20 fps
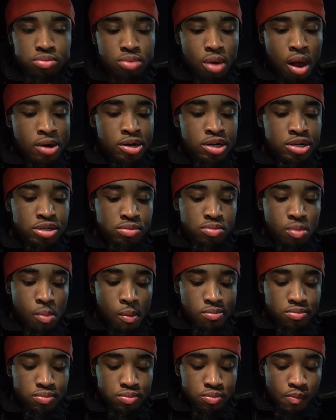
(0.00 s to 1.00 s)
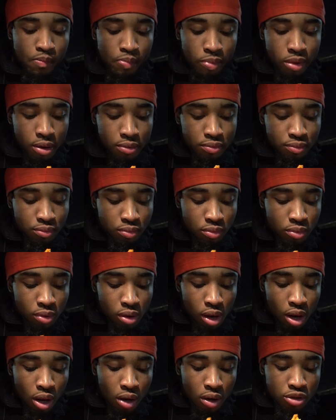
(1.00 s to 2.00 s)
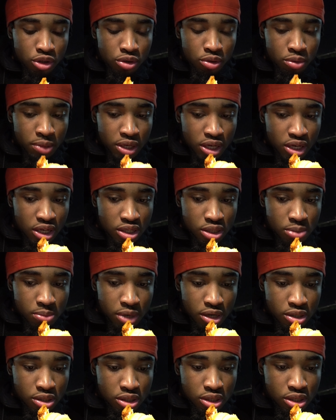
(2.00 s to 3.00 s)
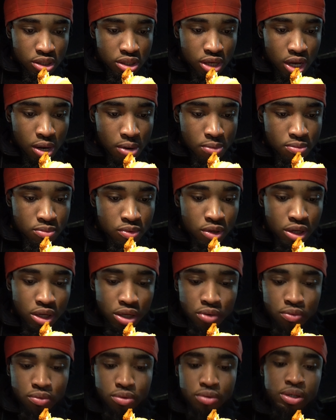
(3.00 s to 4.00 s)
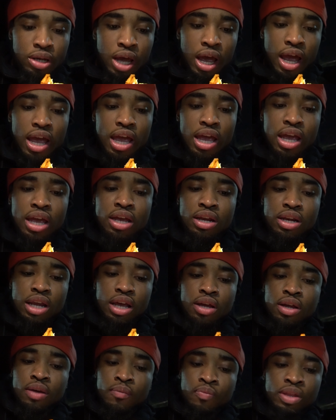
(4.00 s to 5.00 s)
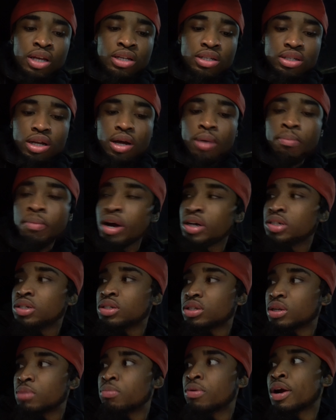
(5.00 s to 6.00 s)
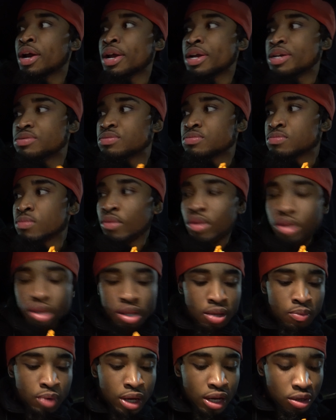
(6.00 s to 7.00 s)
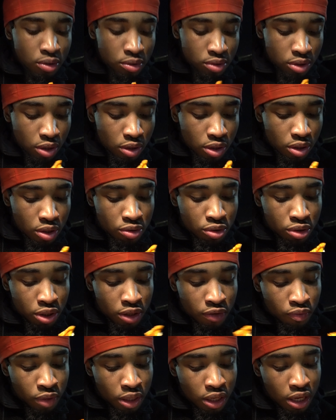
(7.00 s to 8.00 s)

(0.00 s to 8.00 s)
I know. Should we be a good Samaritan and tell him? What are you? Dang! This is the emergency break. We ain't on Tokyo Drift. We